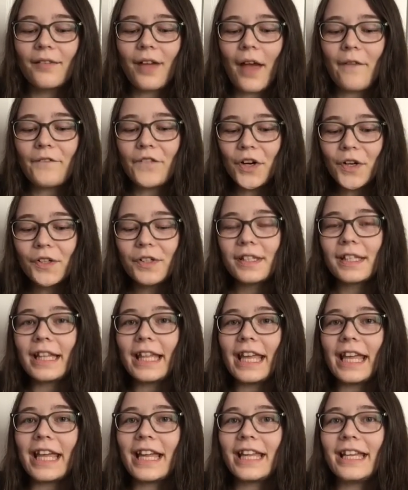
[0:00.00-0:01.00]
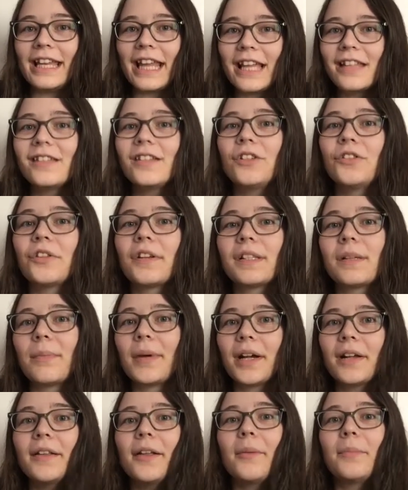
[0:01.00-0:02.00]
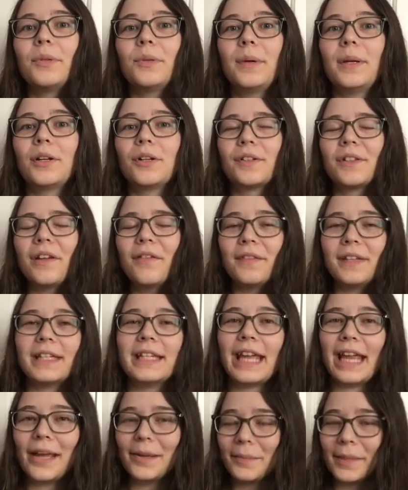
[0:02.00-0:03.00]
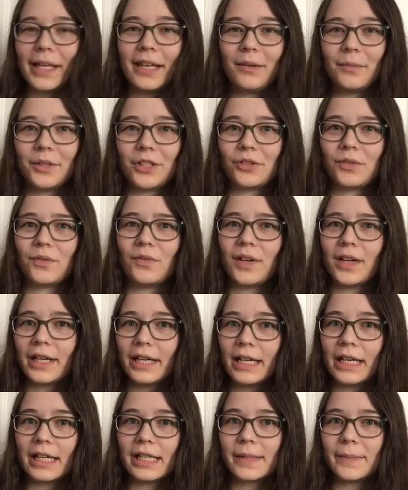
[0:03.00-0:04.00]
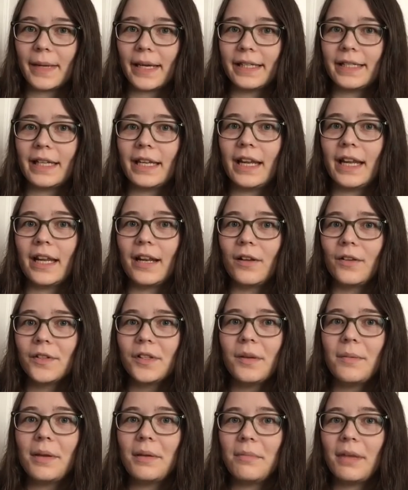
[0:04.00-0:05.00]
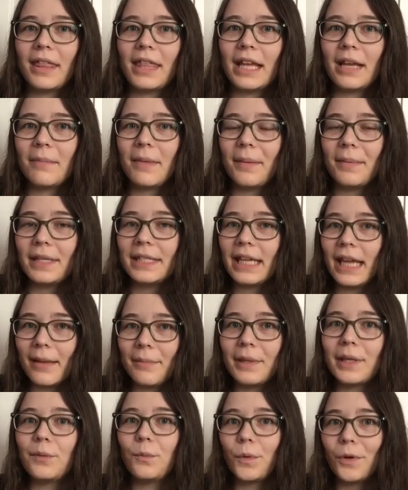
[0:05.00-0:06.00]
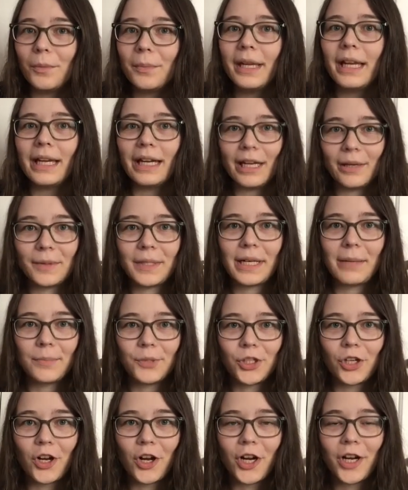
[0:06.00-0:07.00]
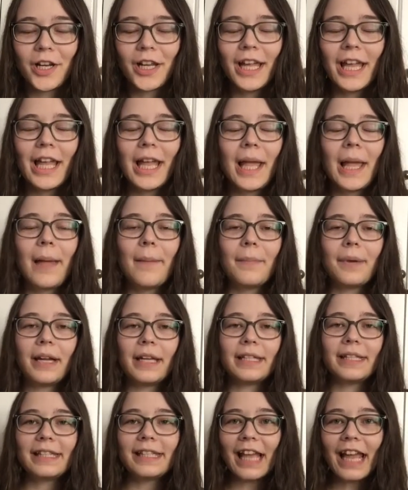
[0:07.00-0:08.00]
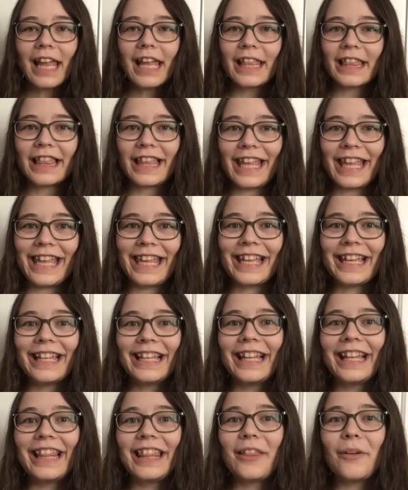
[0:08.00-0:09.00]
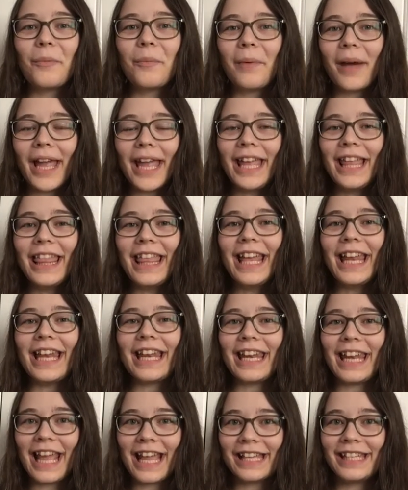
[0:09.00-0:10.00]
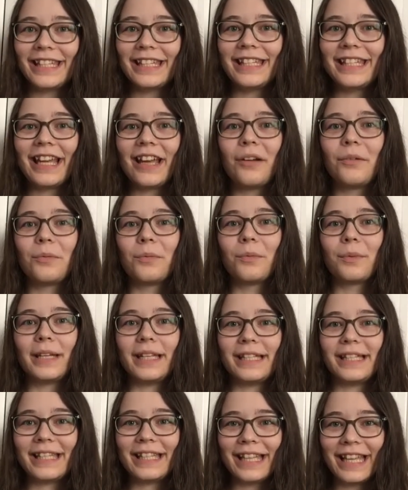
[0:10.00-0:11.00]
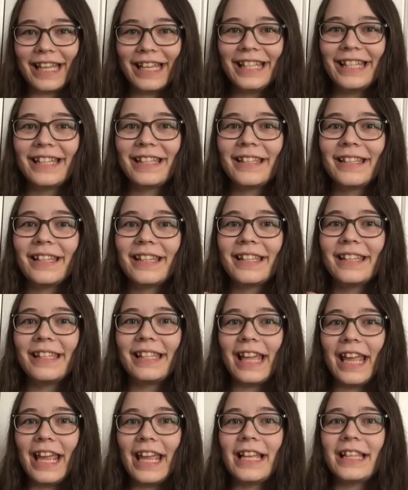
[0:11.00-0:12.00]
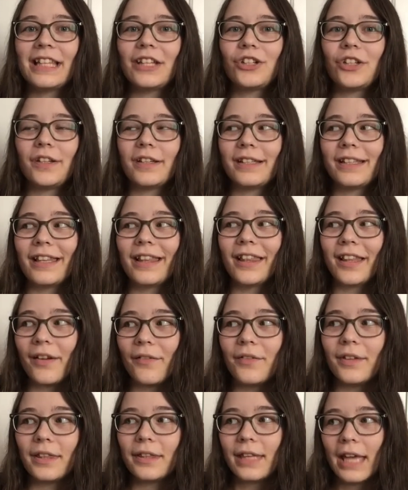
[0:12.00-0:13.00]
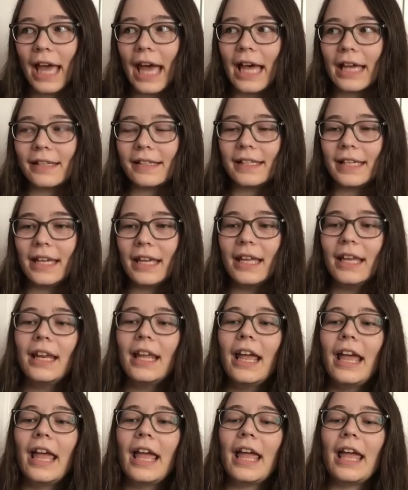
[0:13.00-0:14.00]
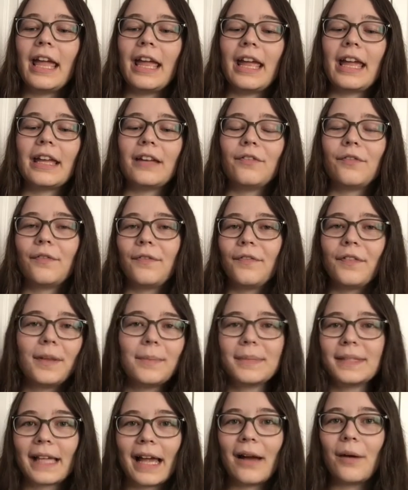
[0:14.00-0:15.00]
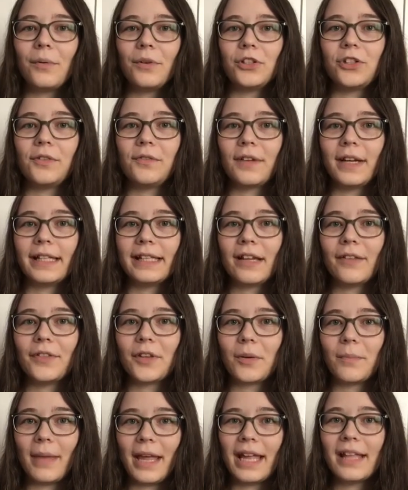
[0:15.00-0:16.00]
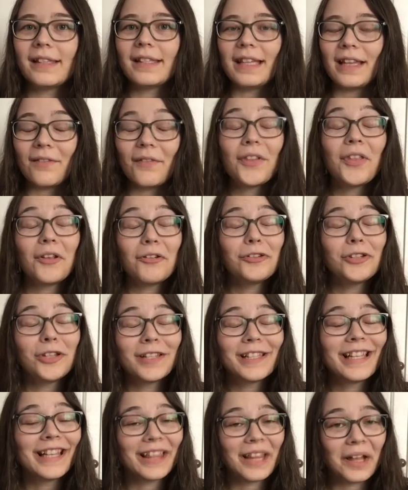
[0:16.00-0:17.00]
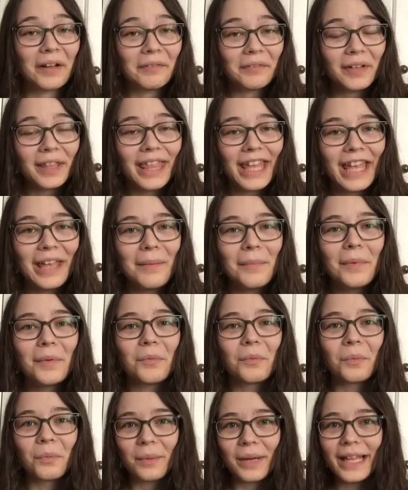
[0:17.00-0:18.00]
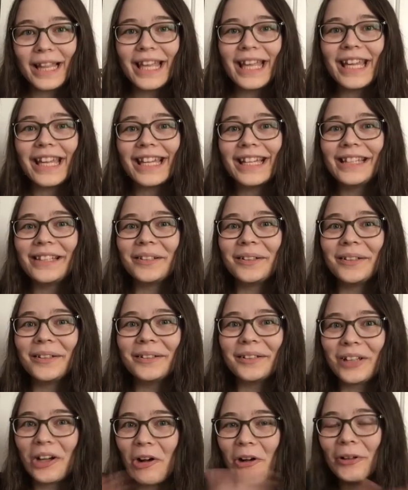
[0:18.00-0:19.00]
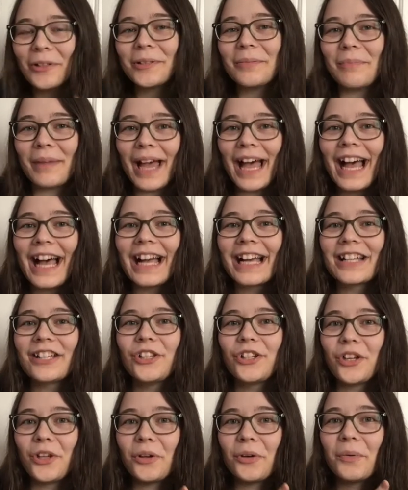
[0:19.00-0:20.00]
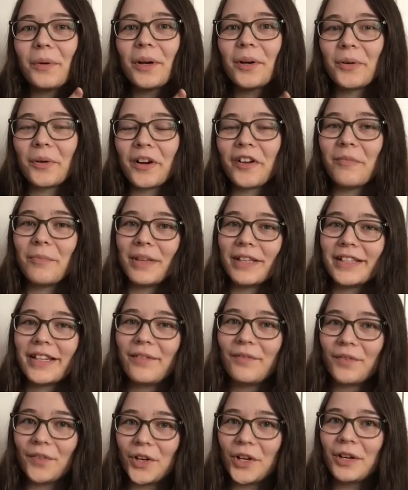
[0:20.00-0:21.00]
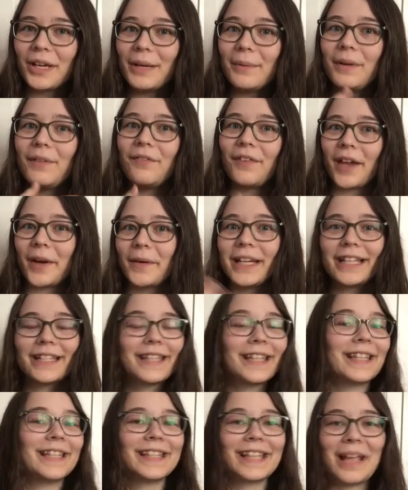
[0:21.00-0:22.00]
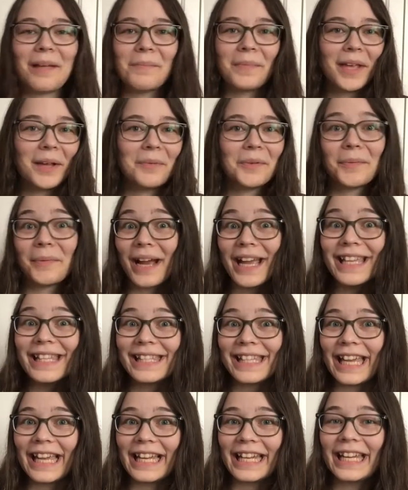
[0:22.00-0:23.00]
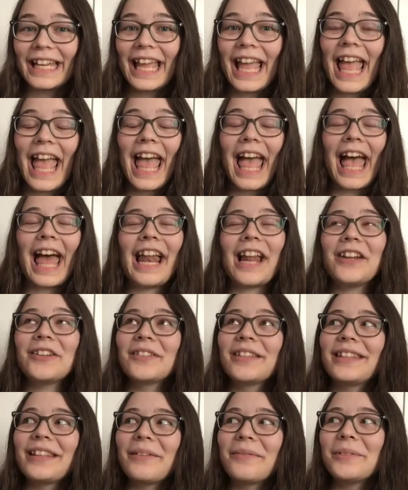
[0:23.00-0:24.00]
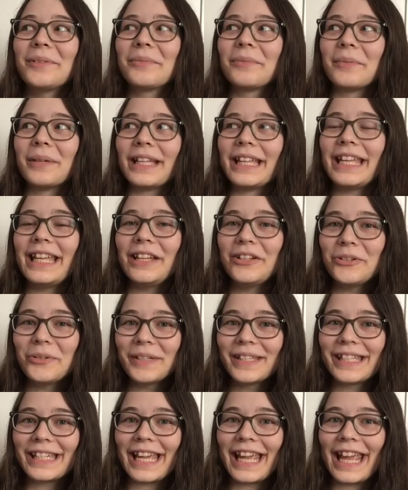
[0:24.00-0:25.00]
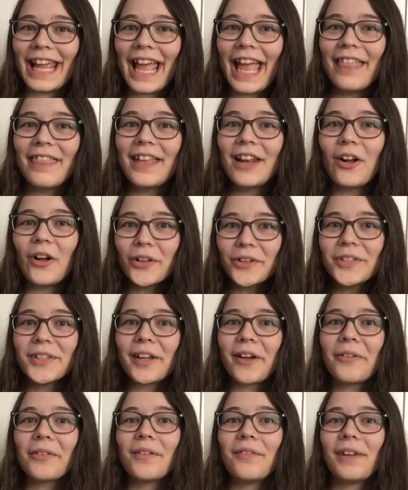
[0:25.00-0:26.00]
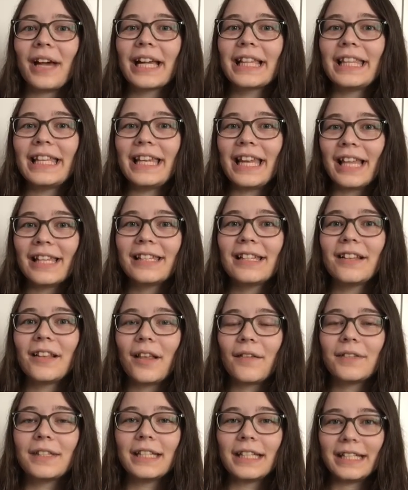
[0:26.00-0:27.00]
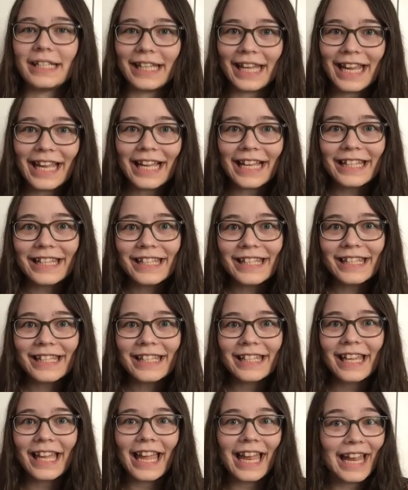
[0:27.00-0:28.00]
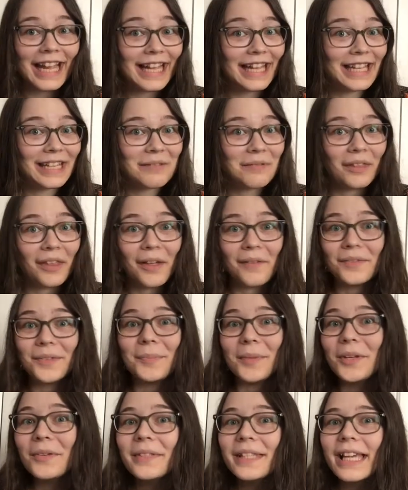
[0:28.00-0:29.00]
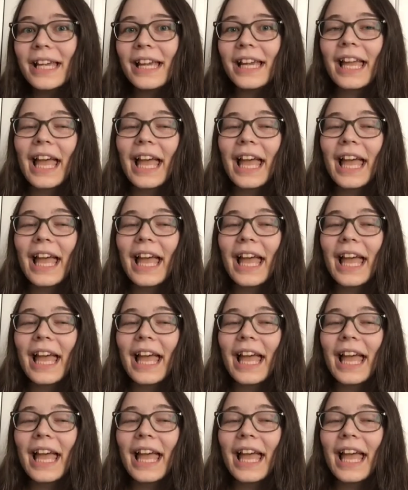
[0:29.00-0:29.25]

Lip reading: Firstly, Nesta draws a parallel between herself and Tamlin, which is very unexpected, and also made me think maybe Tamlin will be getting a redemption arc. But secondly, the way that Nesta resists saying that she's in love with Cassian and flips out when she finds out they're mates, even though she's in love with him, really called back to A Court of Mist and Fury when Feyre does the same thing with Rhysand. And I just thought that was really interesting. And then also the fact that Nesta loves to dance and loves music.